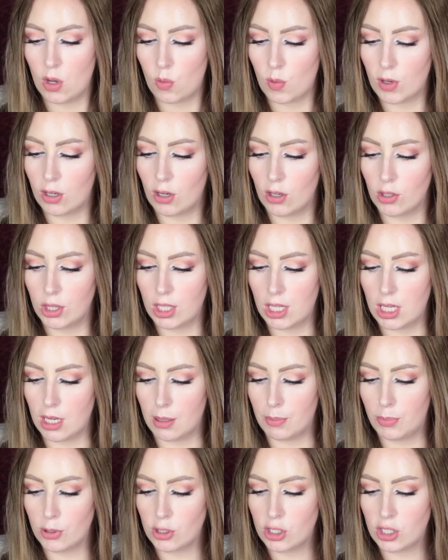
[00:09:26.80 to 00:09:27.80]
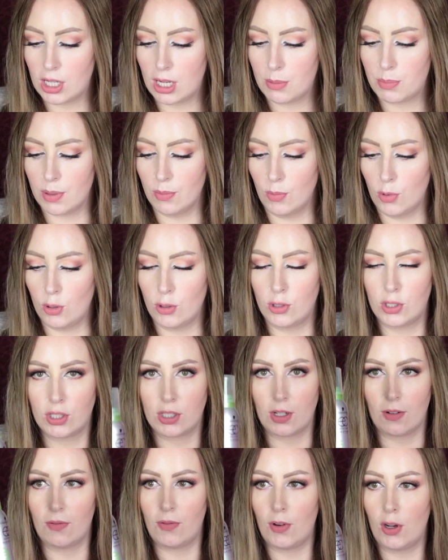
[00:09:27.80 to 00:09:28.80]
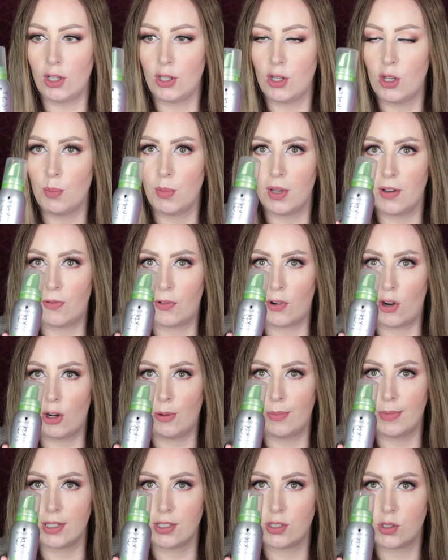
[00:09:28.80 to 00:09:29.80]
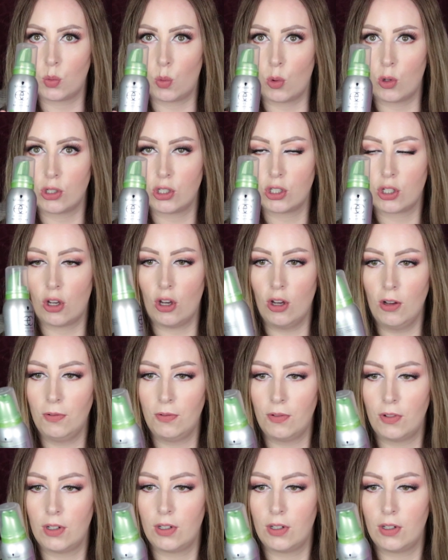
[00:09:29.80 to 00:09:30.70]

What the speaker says: we got the Push-Up Mousse Volume from Swatchcock.